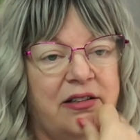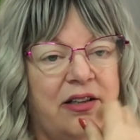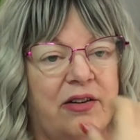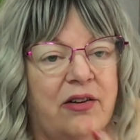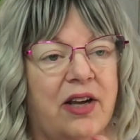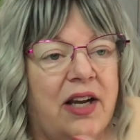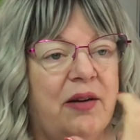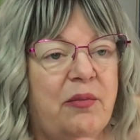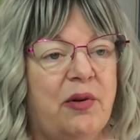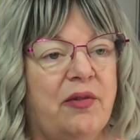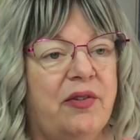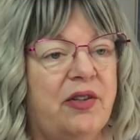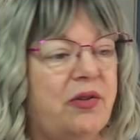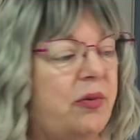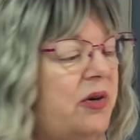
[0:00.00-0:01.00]
you know, kind of
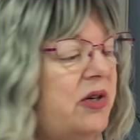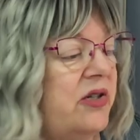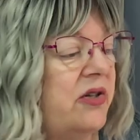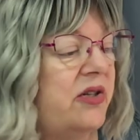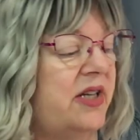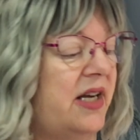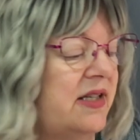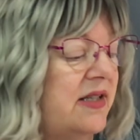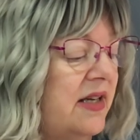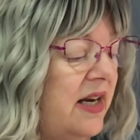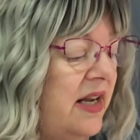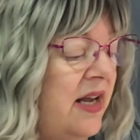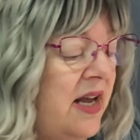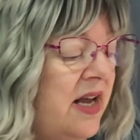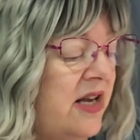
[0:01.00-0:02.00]
moving towards her
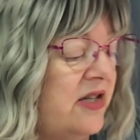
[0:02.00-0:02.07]
destiny.